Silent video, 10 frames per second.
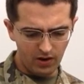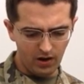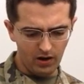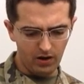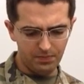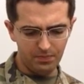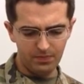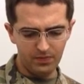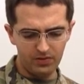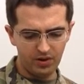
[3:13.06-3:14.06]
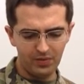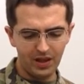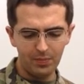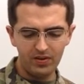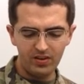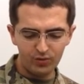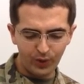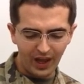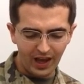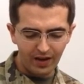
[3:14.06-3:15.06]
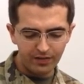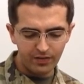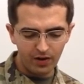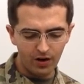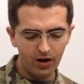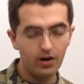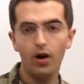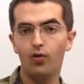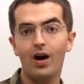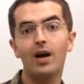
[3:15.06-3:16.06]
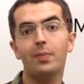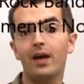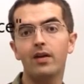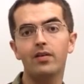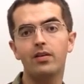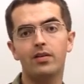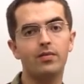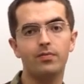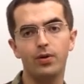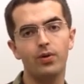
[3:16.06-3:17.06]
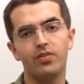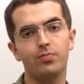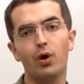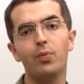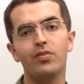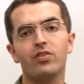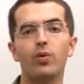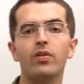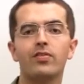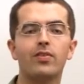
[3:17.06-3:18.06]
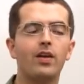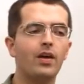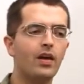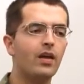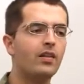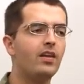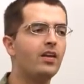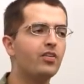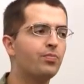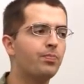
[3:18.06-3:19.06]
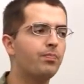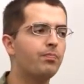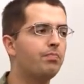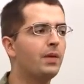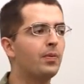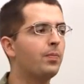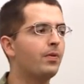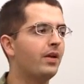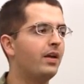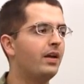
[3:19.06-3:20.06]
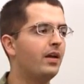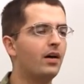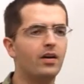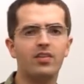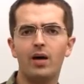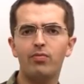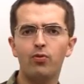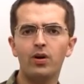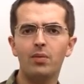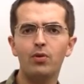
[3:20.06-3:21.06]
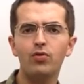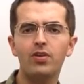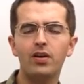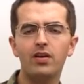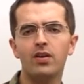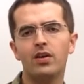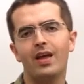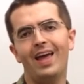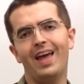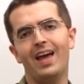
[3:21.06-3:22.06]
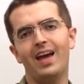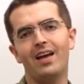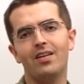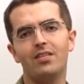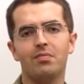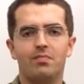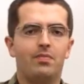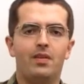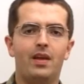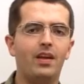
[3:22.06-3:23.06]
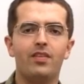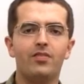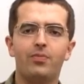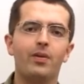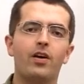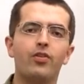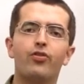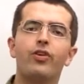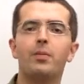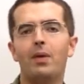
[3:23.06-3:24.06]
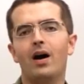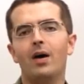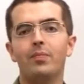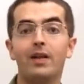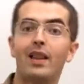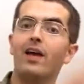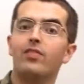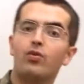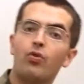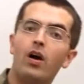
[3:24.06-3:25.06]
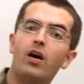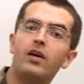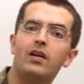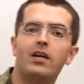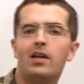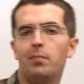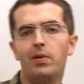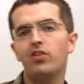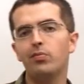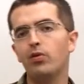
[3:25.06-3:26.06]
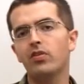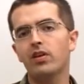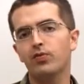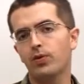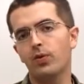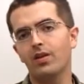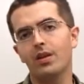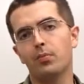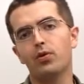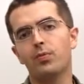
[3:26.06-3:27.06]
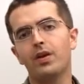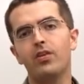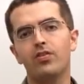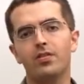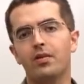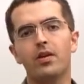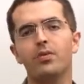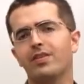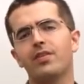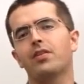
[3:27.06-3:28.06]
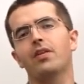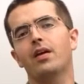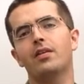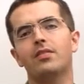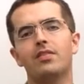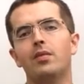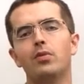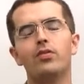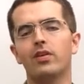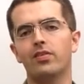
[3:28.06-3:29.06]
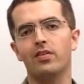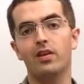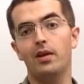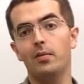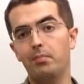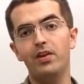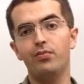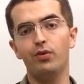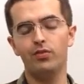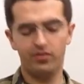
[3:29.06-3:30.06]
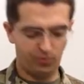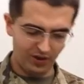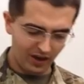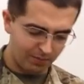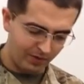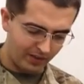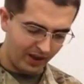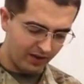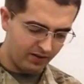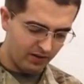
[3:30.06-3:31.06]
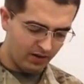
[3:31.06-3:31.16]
Some of the MPTs we have are a rock band known as Moment's Notice. These people play top 40 music and anything from country, pop, classic rock, beach music if we're going to like Myrtle Beach, and South Carolina's state music is beach music, so we got to play that.